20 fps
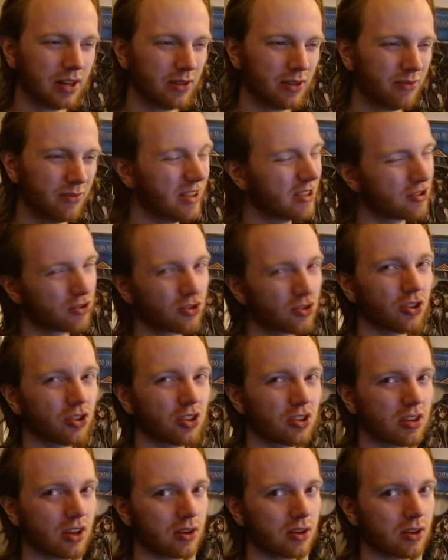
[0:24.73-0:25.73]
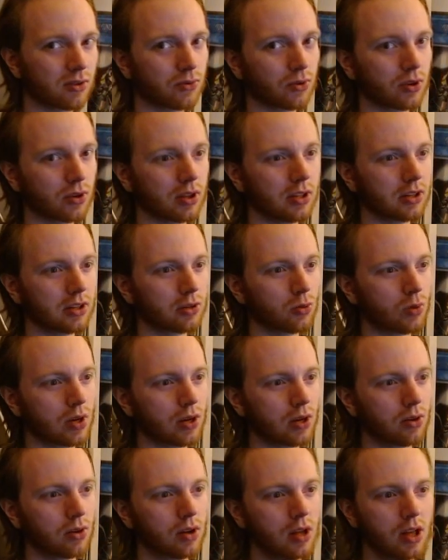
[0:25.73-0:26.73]
featured on the channel for a little
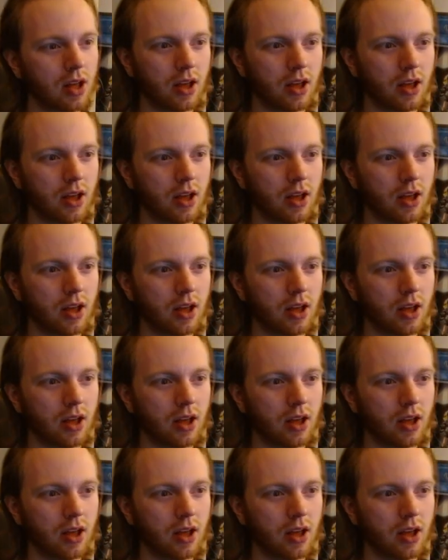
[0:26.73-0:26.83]
while.